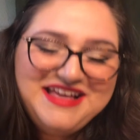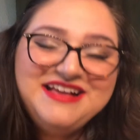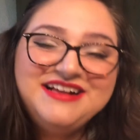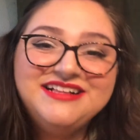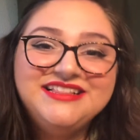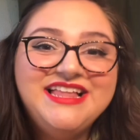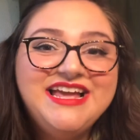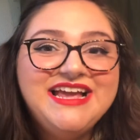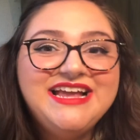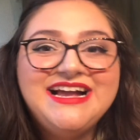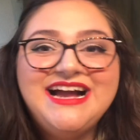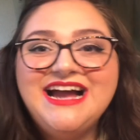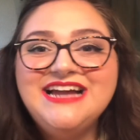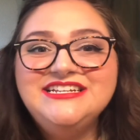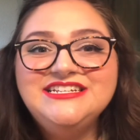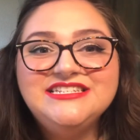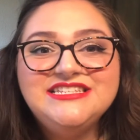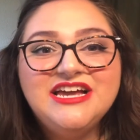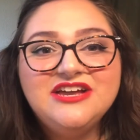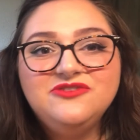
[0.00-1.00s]
Like, I
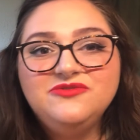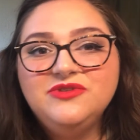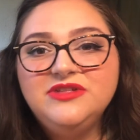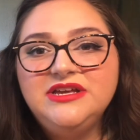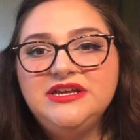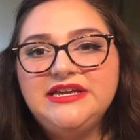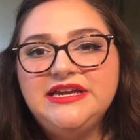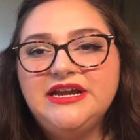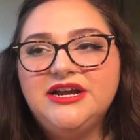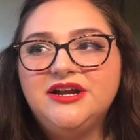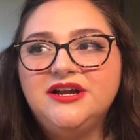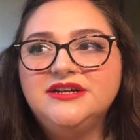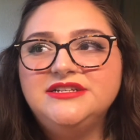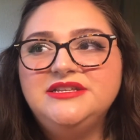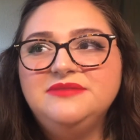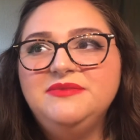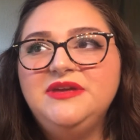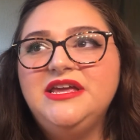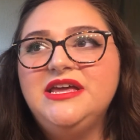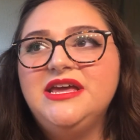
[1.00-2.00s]
don't really care. To
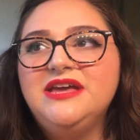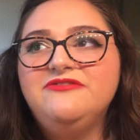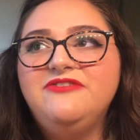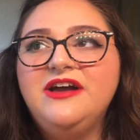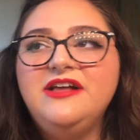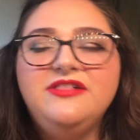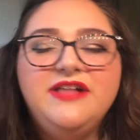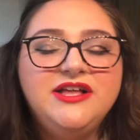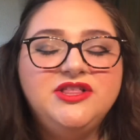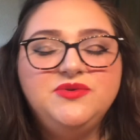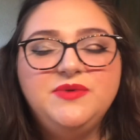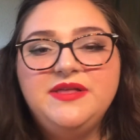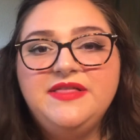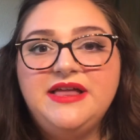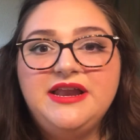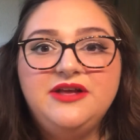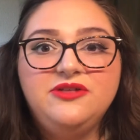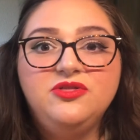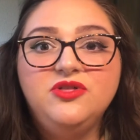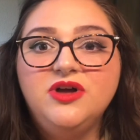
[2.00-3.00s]
me, if I like the way that
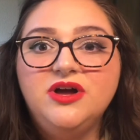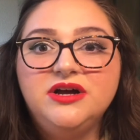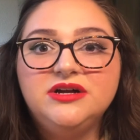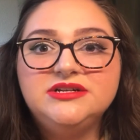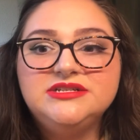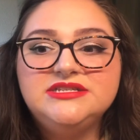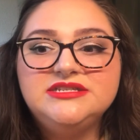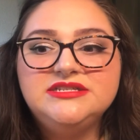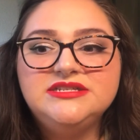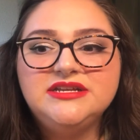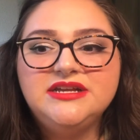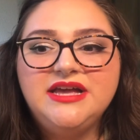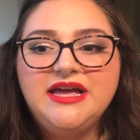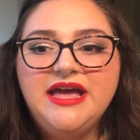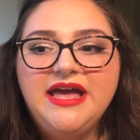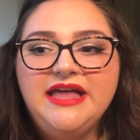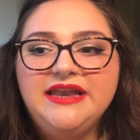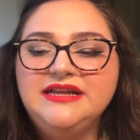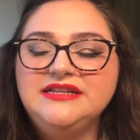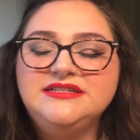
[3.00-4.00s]
it looks
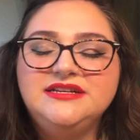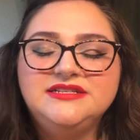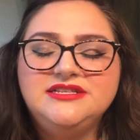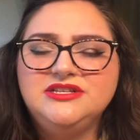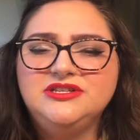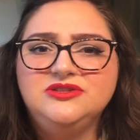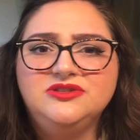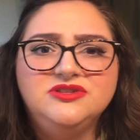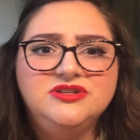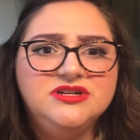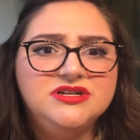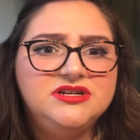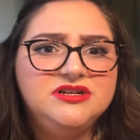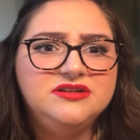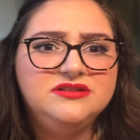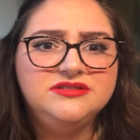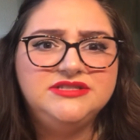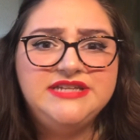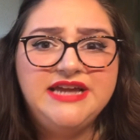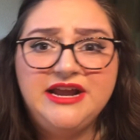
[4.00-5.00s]
and it doesn't look
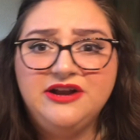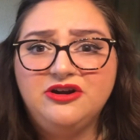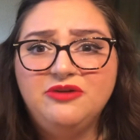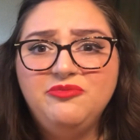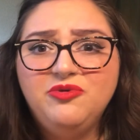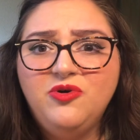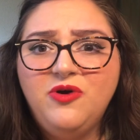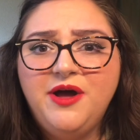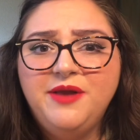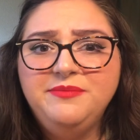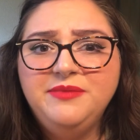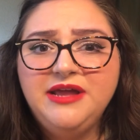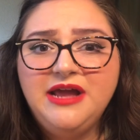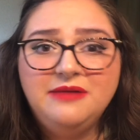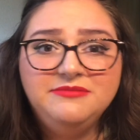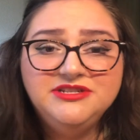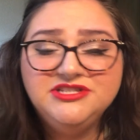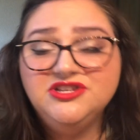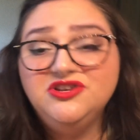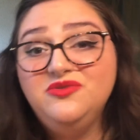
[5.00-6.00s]
terrible on me, I'm
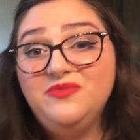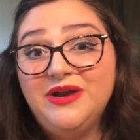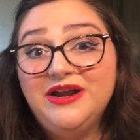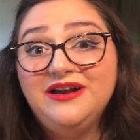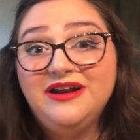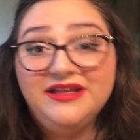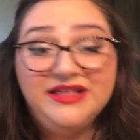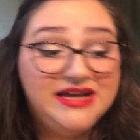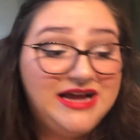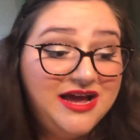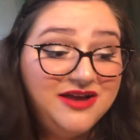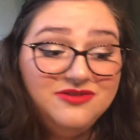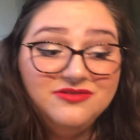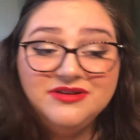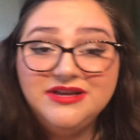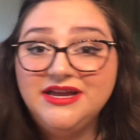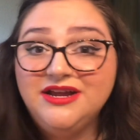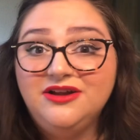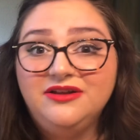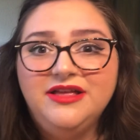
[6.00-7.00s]
just gonna wear it. Like, I don't
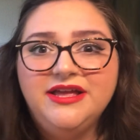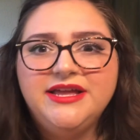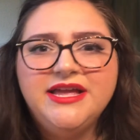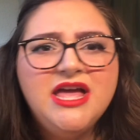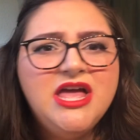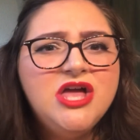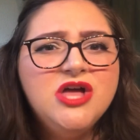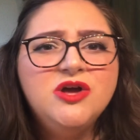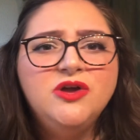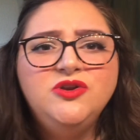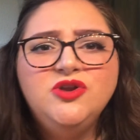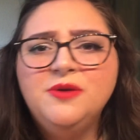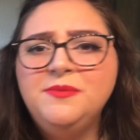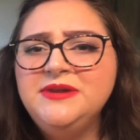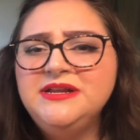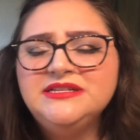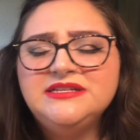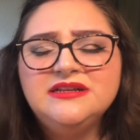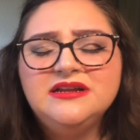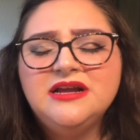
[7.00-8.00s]
care. Like,
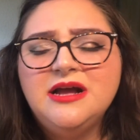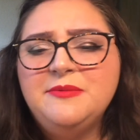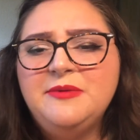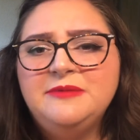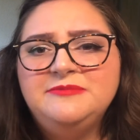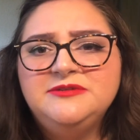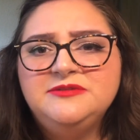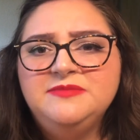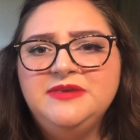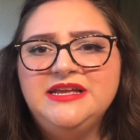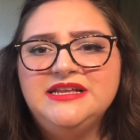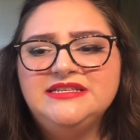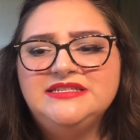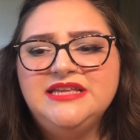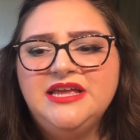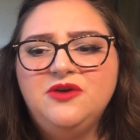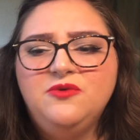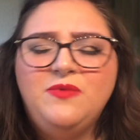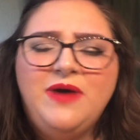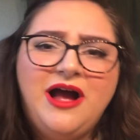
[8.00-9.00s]
nobody's gonna come up to me and
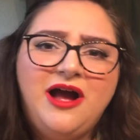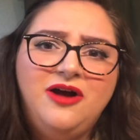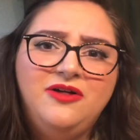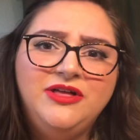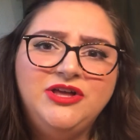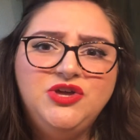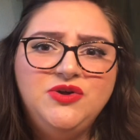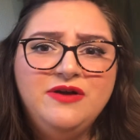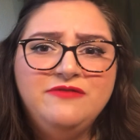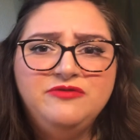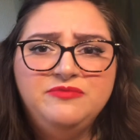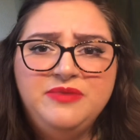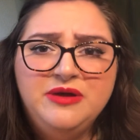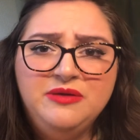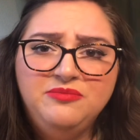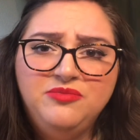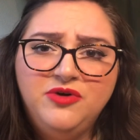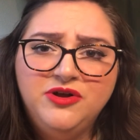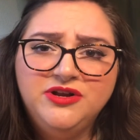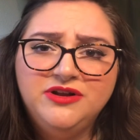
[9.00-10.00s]
say, wow, like, you have a
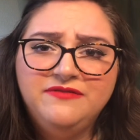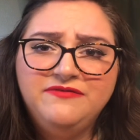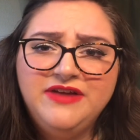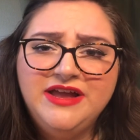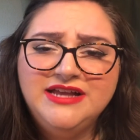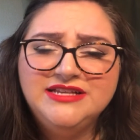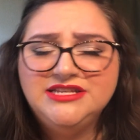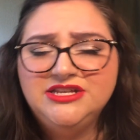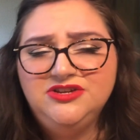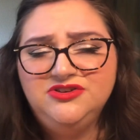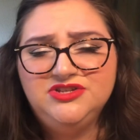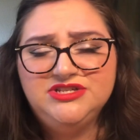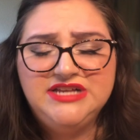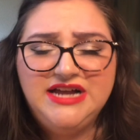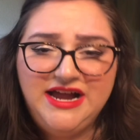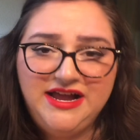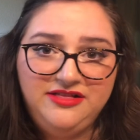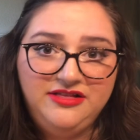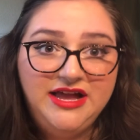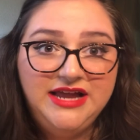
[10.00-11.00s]
pimple on your face and you just
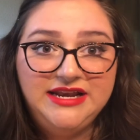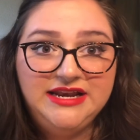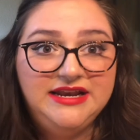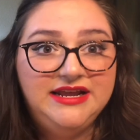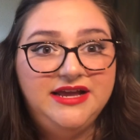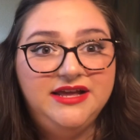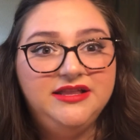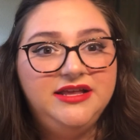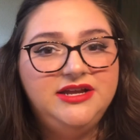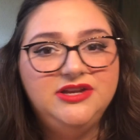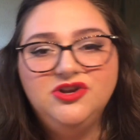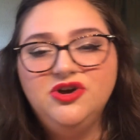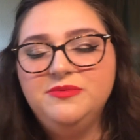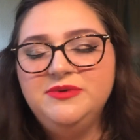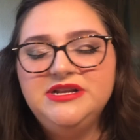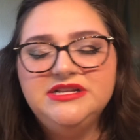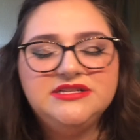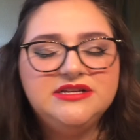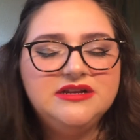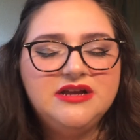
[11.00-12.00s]
highlighted it. Like,
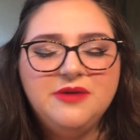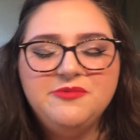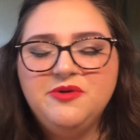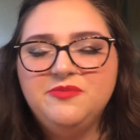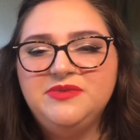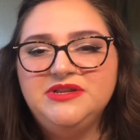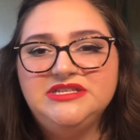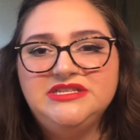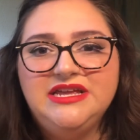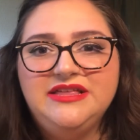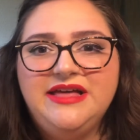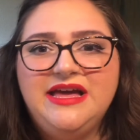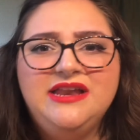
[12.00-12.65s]
nobody's gonna come up and say that.